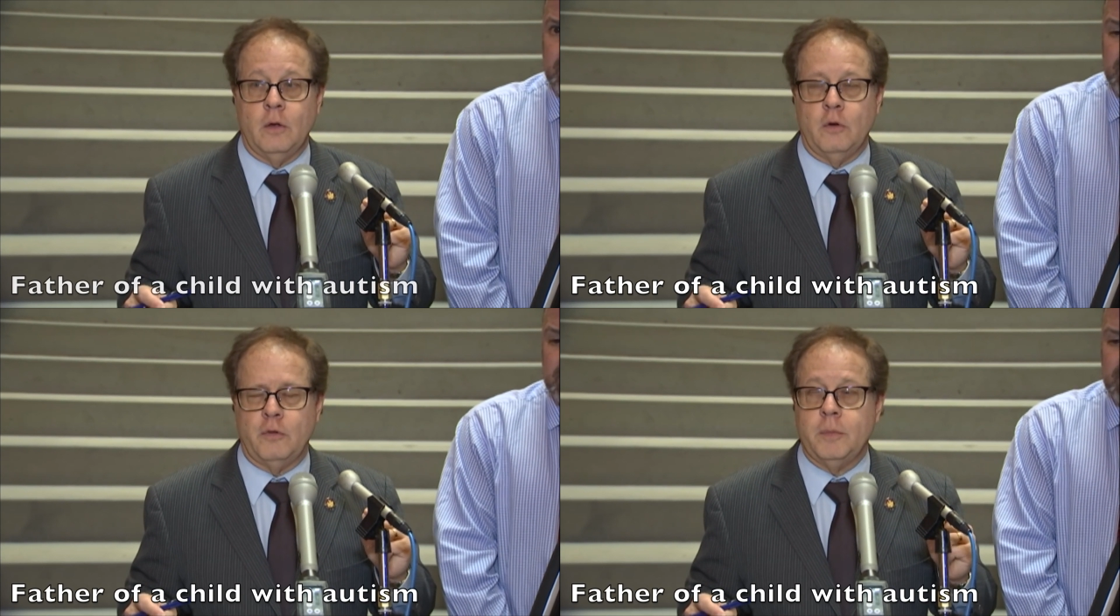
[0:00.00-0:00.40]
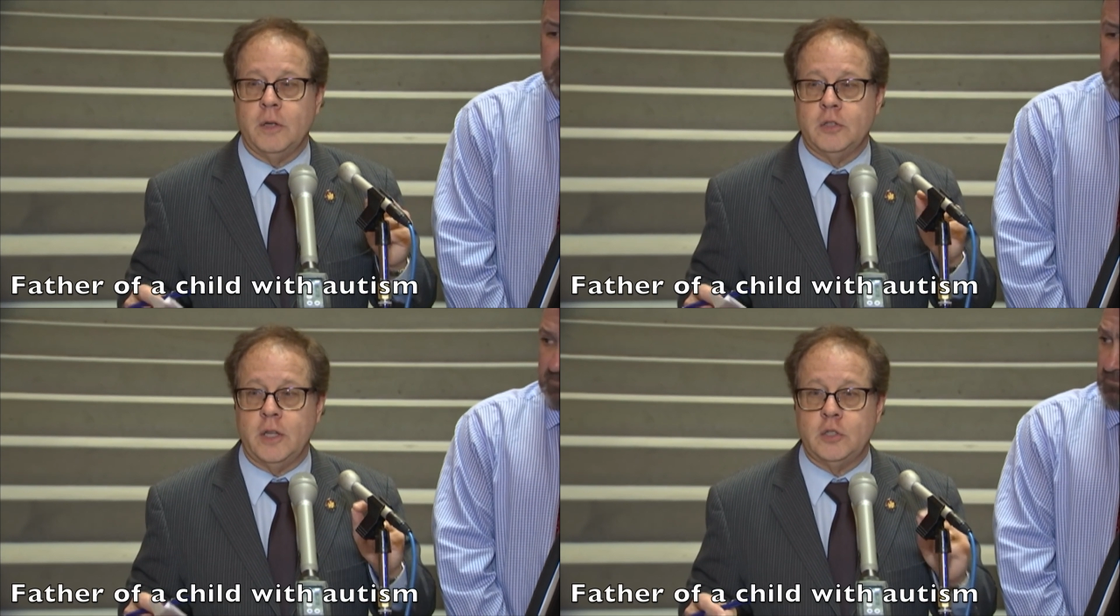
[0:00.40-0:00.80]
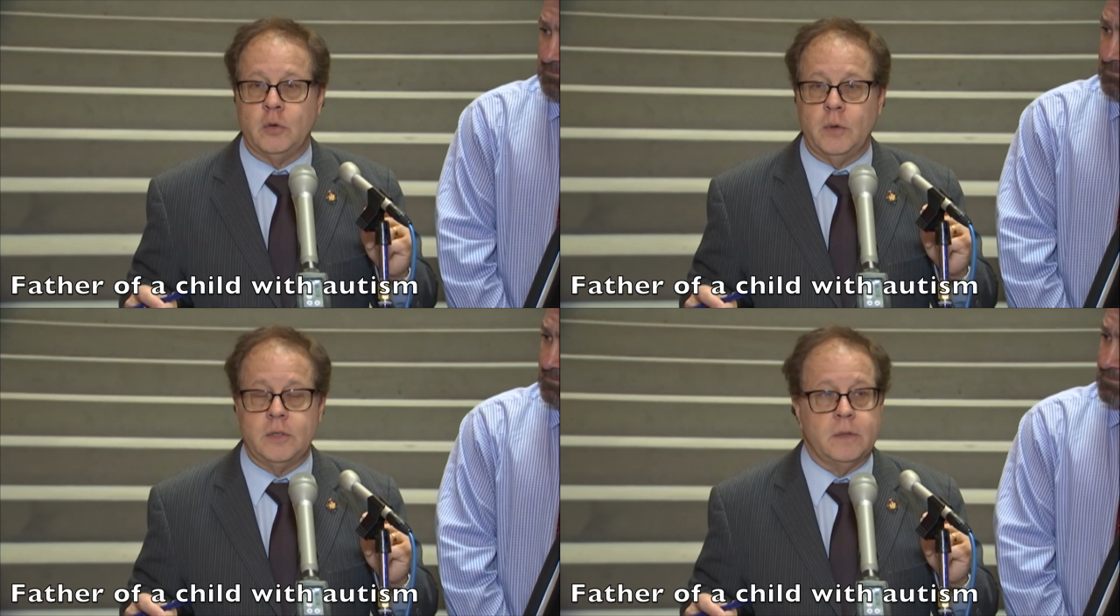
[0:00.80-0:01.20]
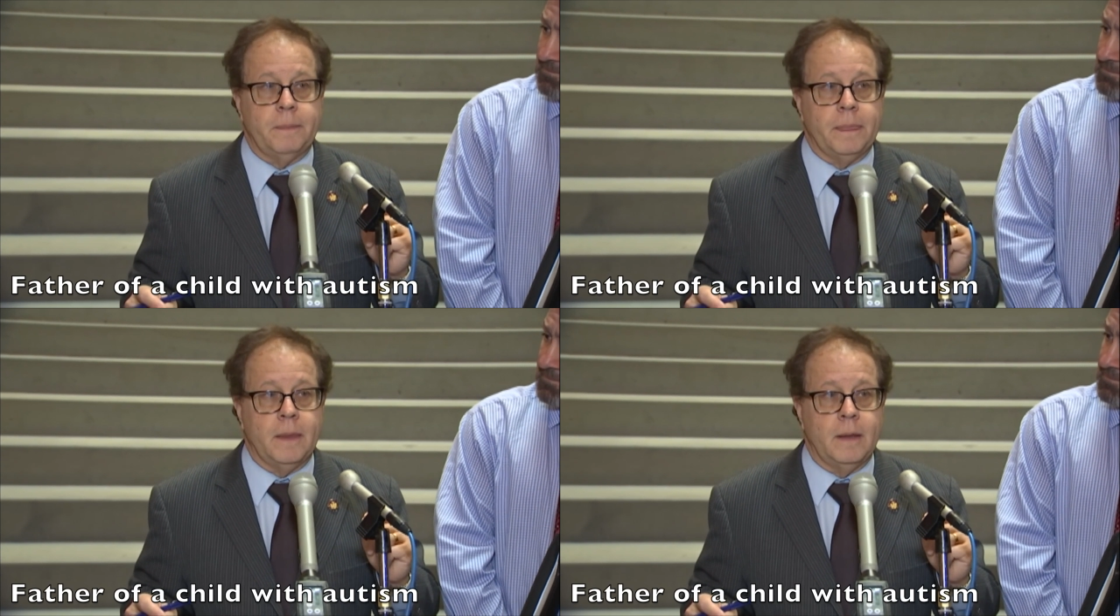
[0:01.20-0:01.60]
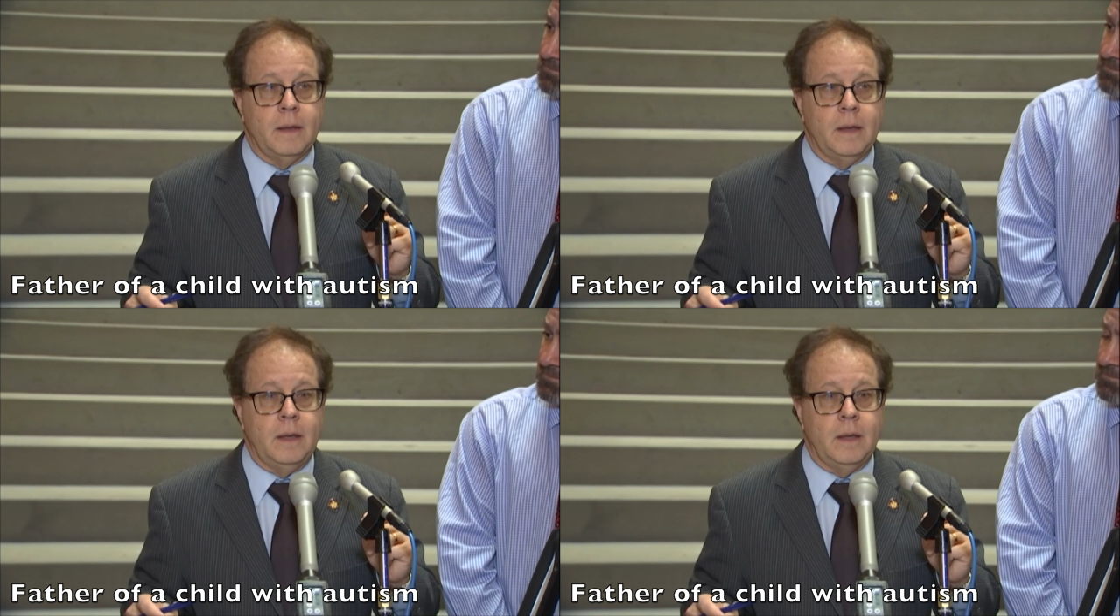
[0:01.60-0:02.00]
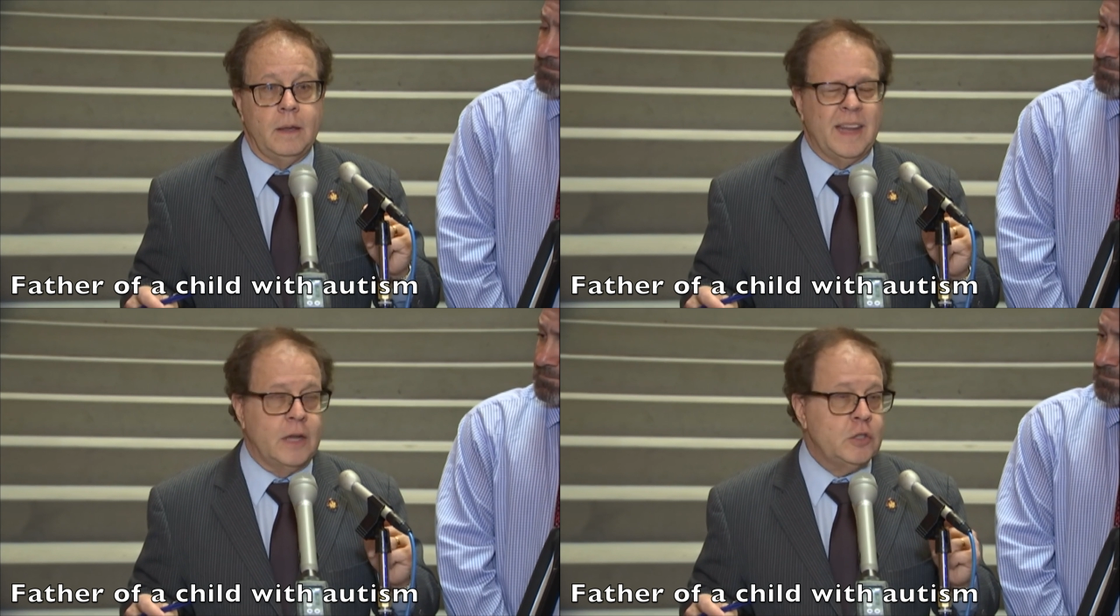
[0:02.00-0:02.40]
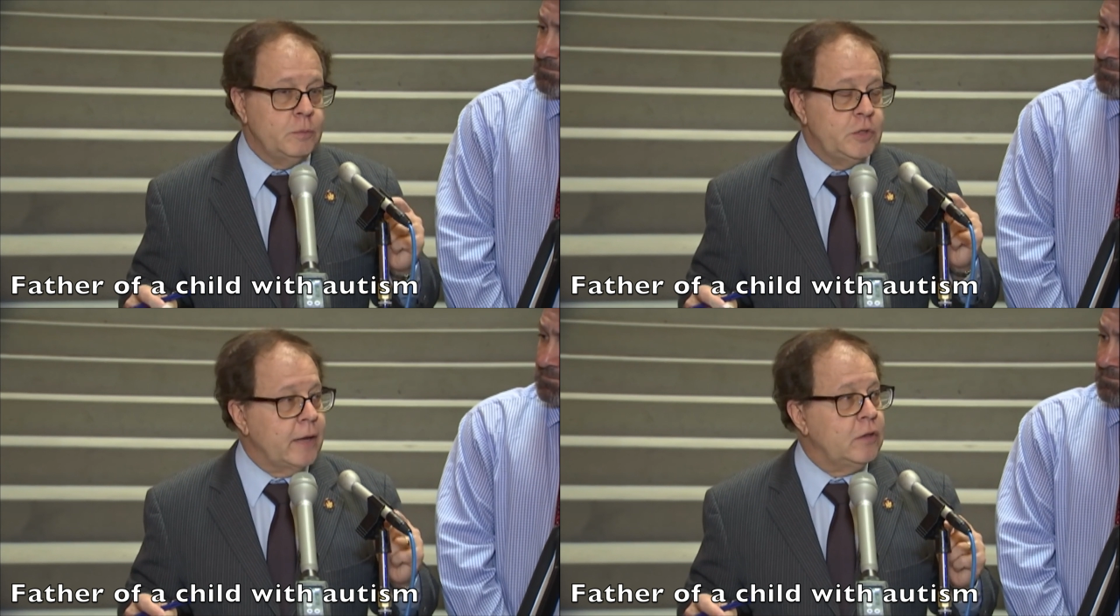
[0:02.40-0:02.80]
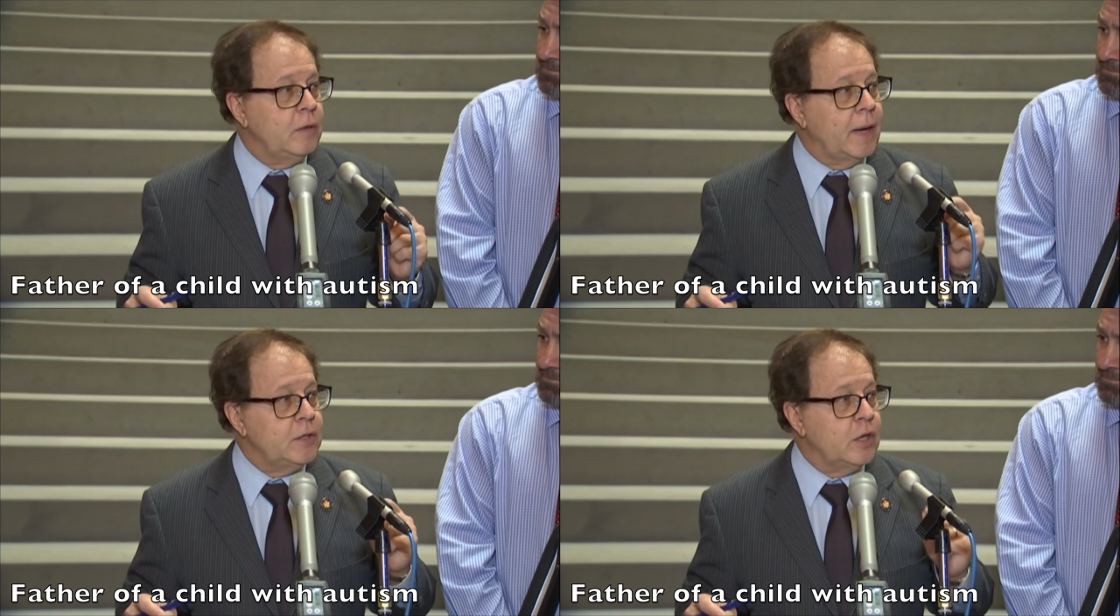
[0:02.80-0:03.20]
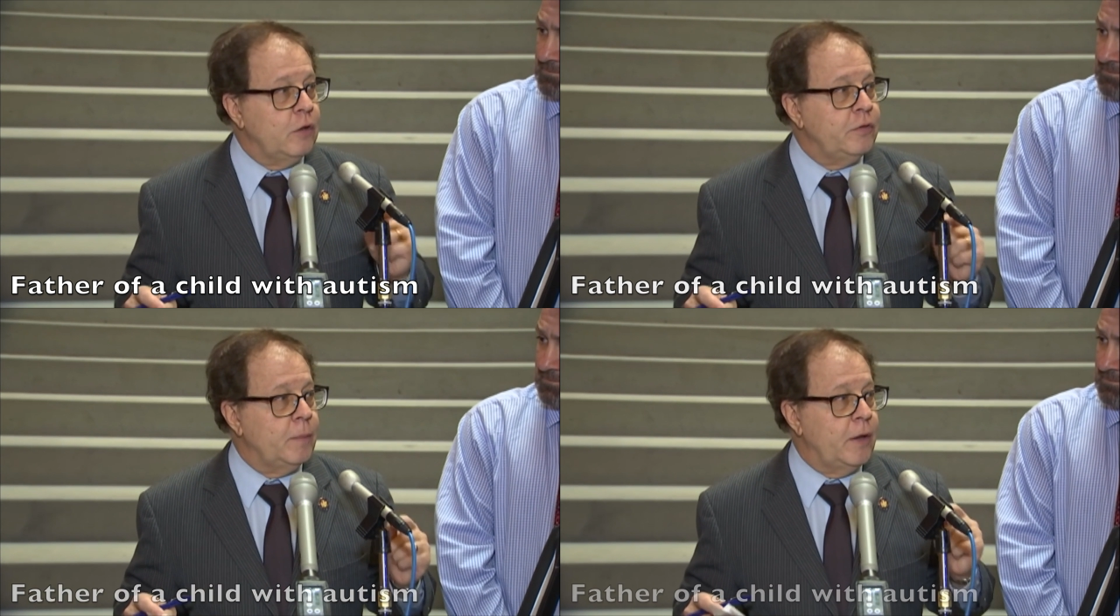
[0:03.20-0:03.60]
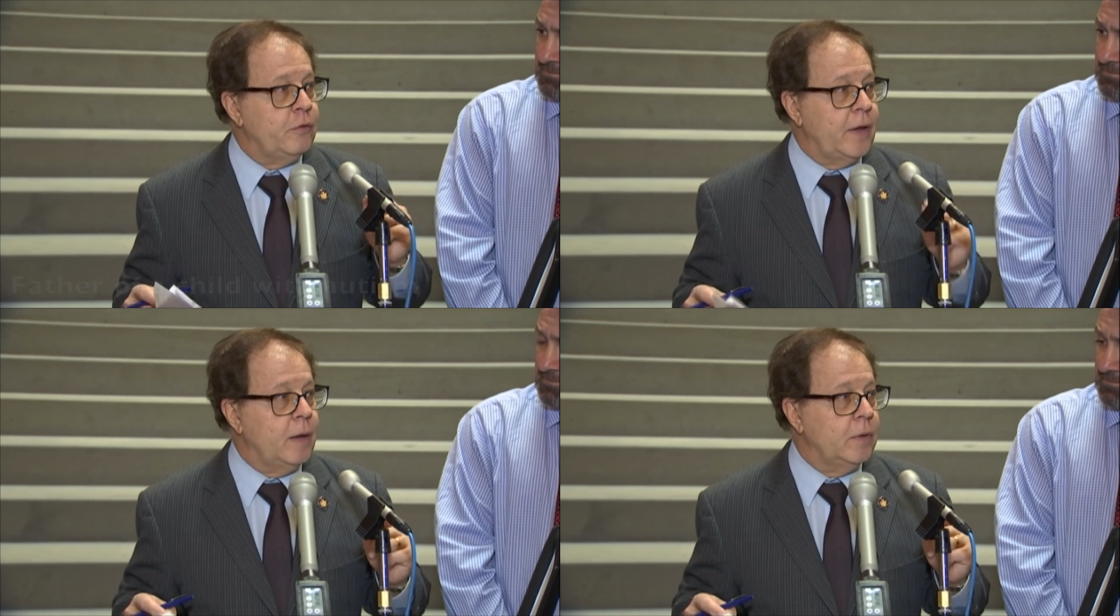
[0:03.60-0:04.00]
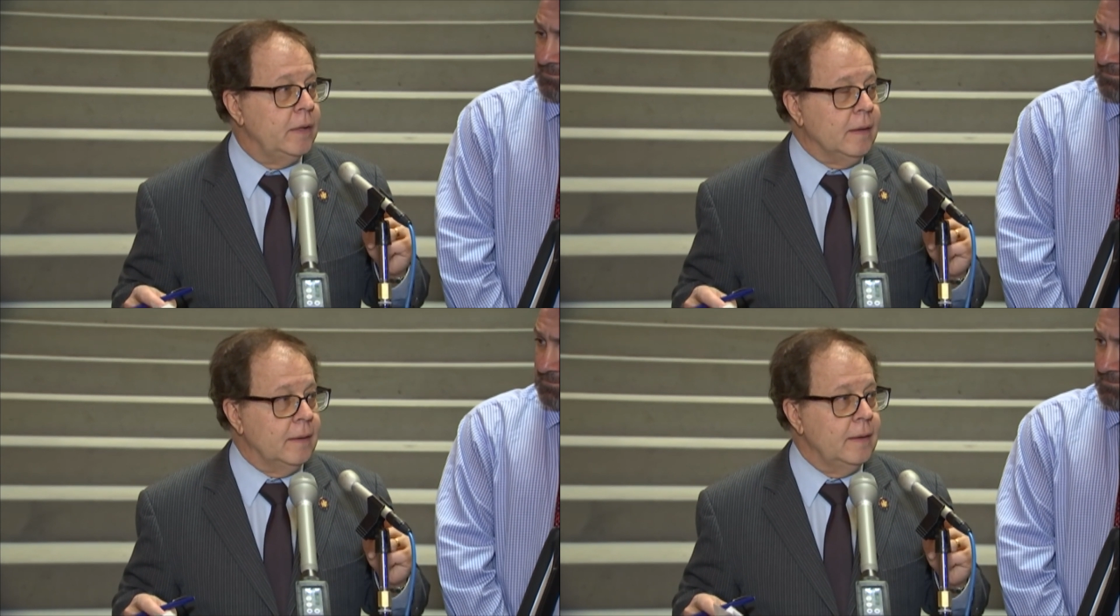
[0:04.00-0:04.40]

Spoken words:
from constituents that I subjected myself and my family